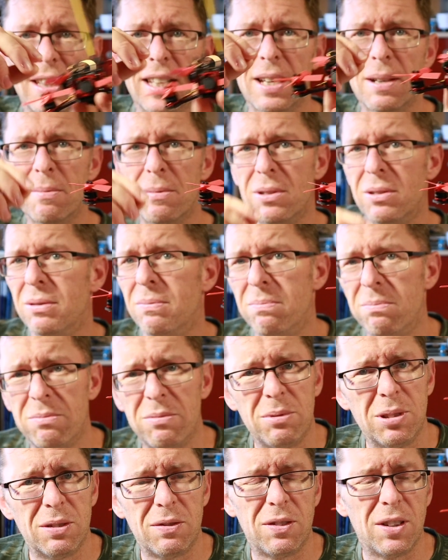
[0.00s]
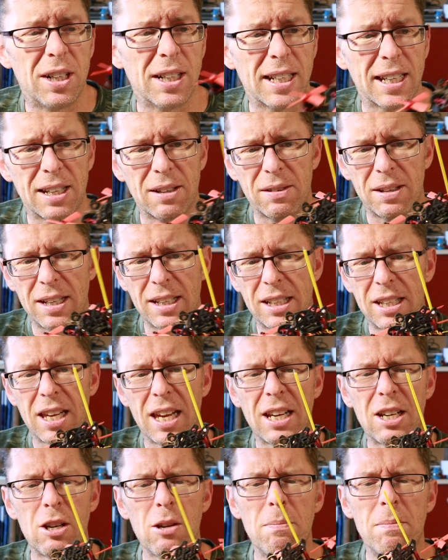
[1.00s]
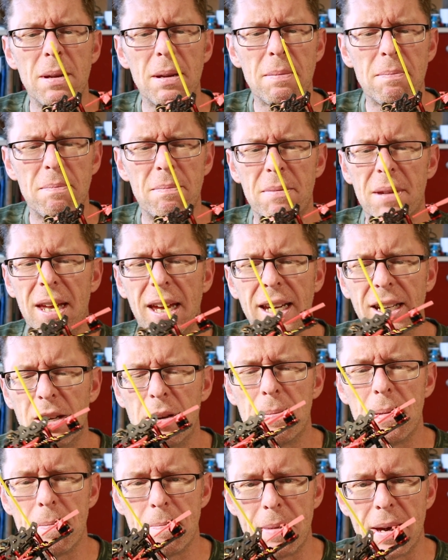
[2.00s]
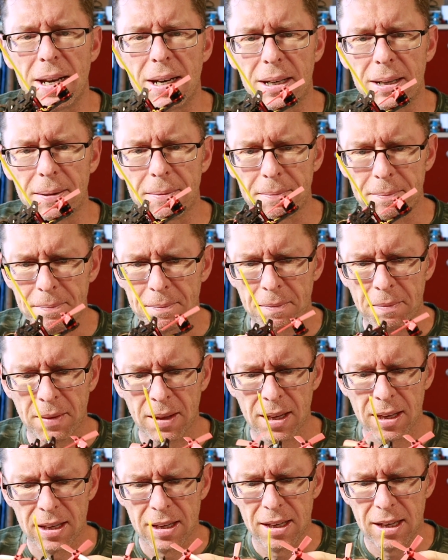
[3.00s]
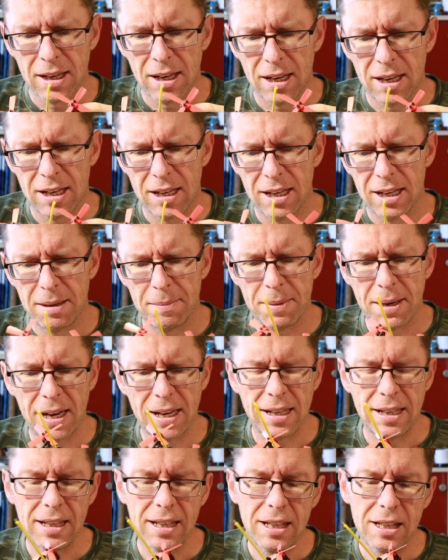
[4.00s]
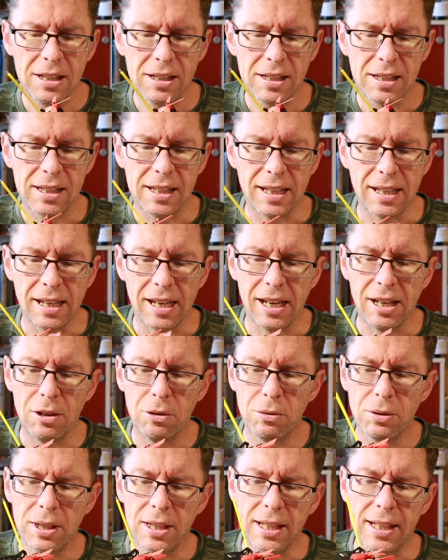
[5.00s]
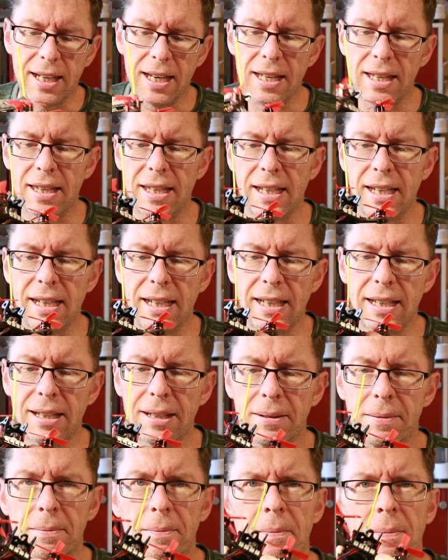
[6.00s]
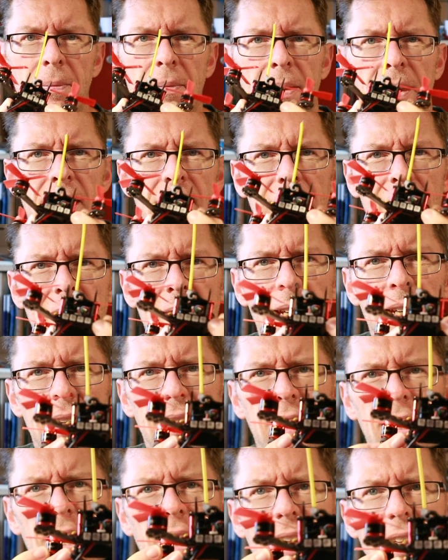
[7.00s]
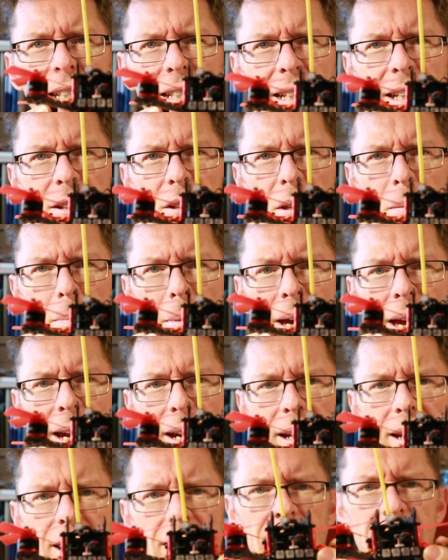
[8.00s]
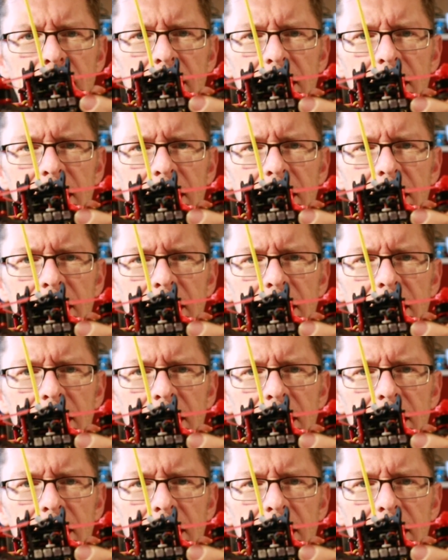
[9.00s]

on that. We'll we'll find out. It it could be it could be better. Um, and lastly, in order to get the LED on the back.